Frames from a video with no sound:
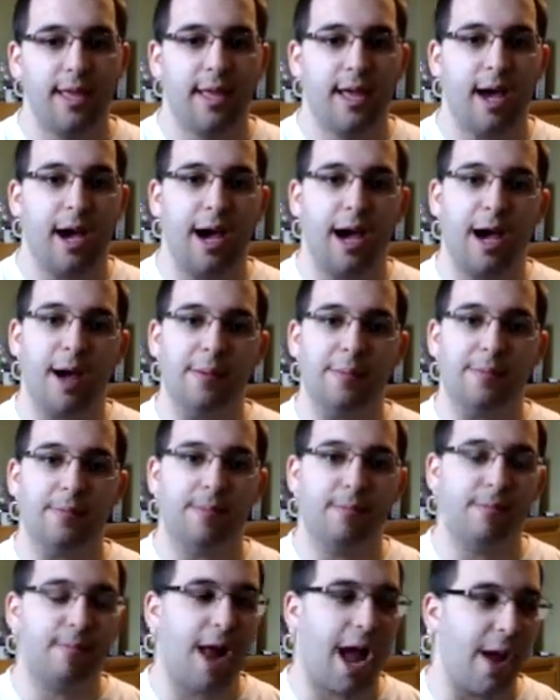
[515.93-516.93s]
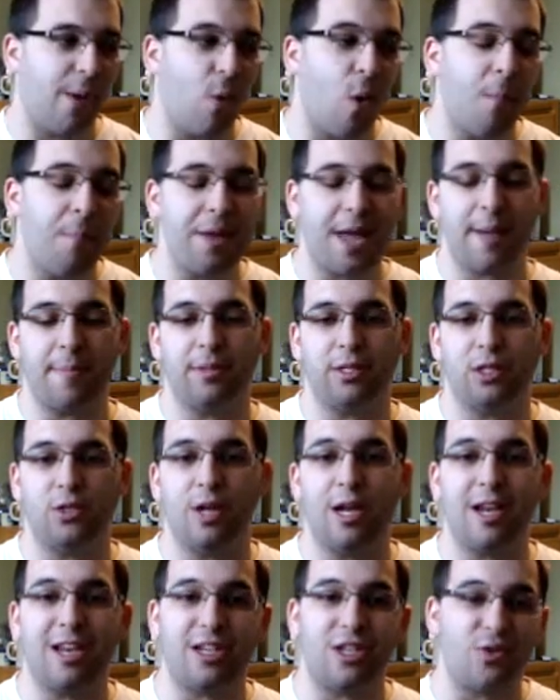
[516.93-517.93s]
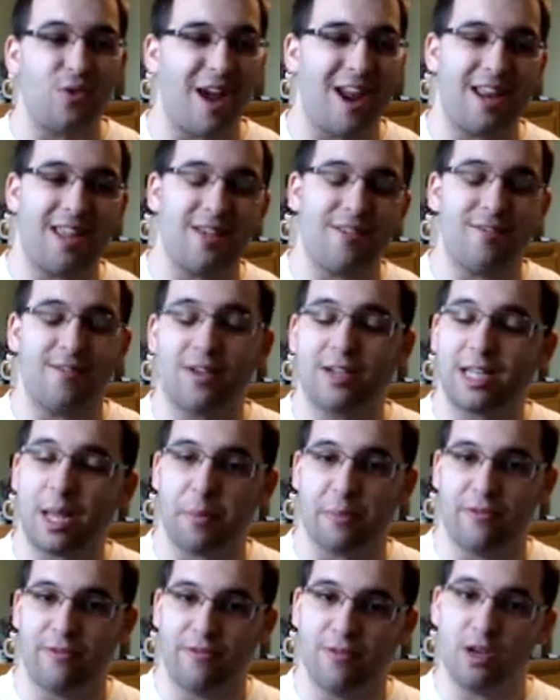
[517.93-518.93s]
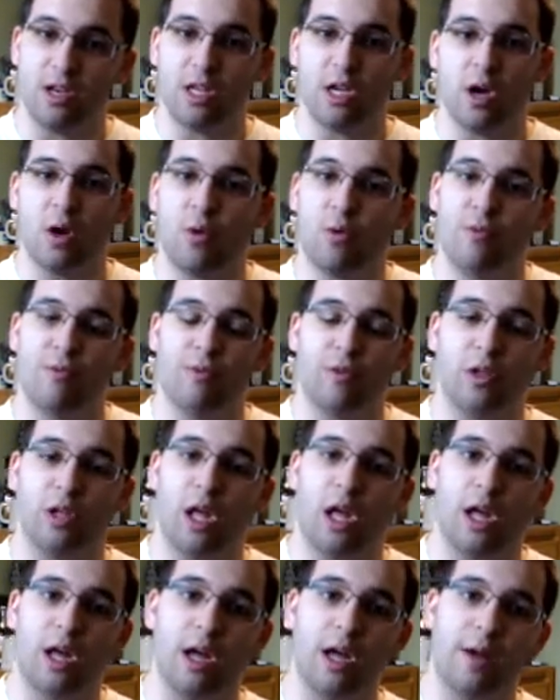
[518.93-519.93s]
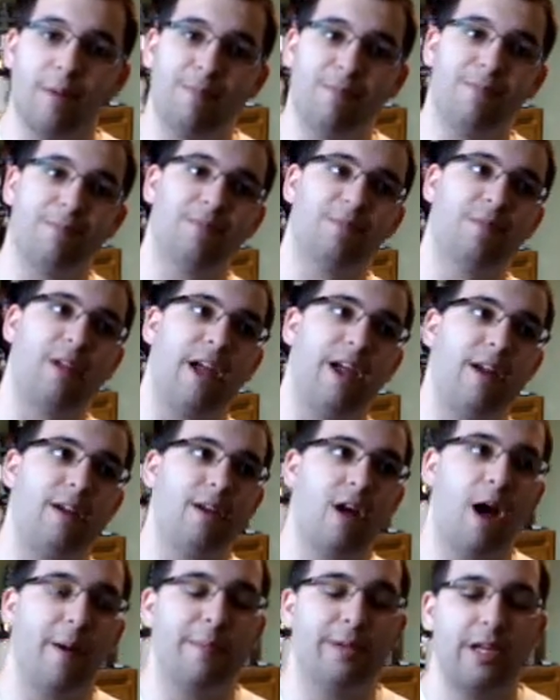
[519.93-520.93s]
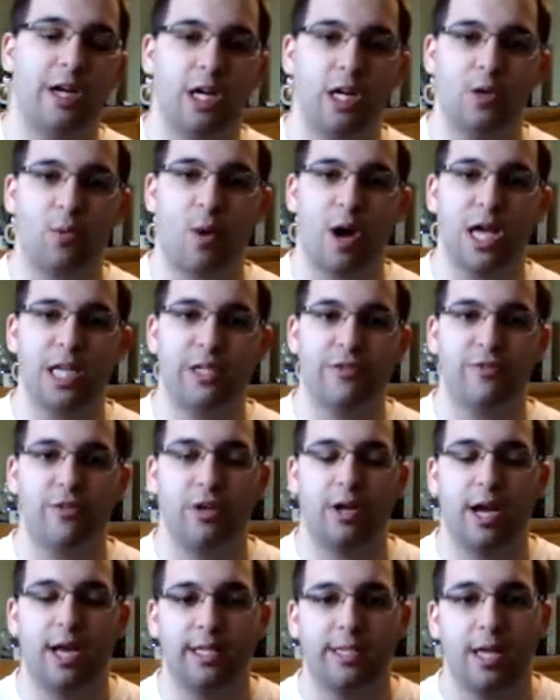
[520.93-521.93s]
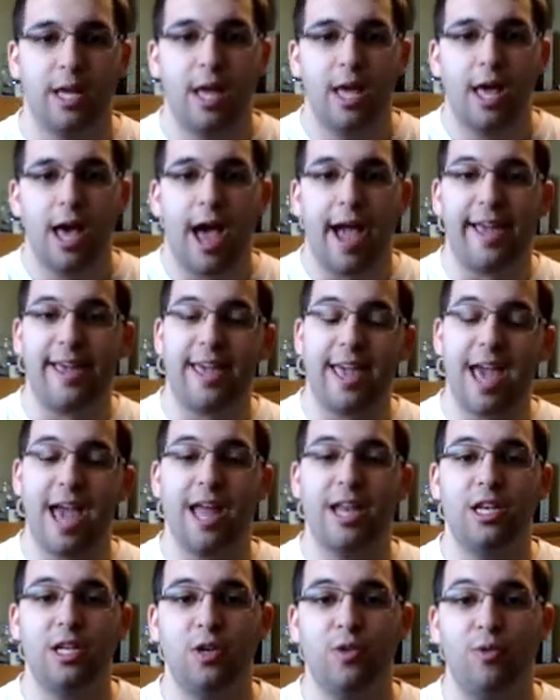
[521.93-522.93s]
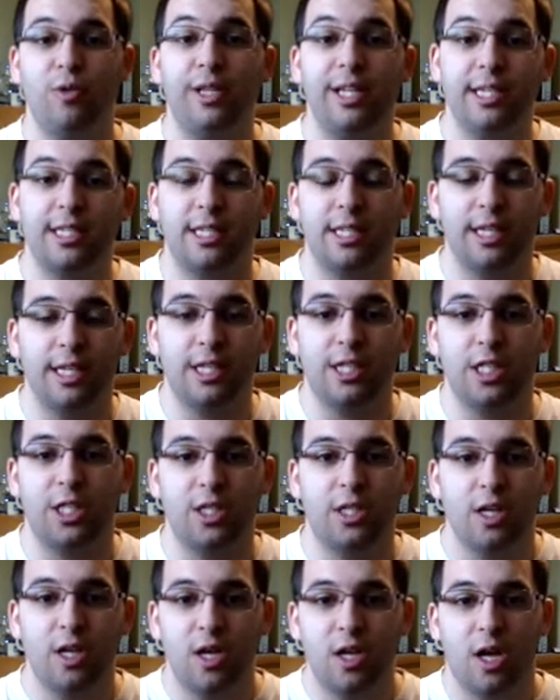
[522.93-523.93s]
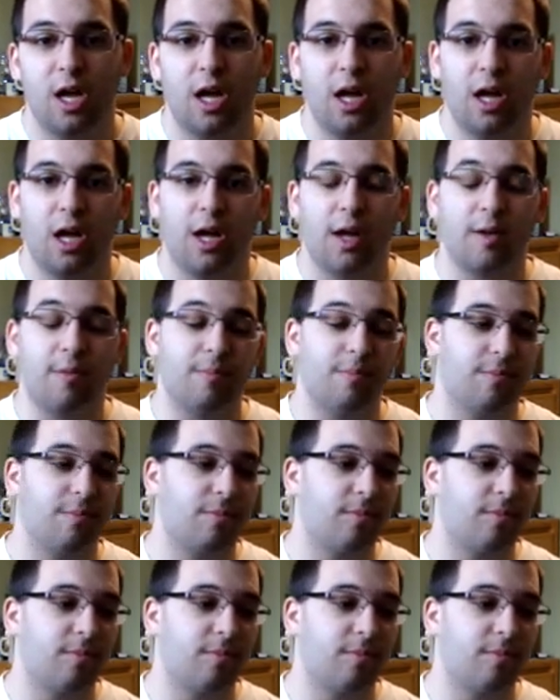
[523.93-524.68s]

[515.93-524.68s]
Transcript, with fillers: Um, I won't be able to do any type of video, um, like commentary-wise for you guys. I can do listen-ins. Um,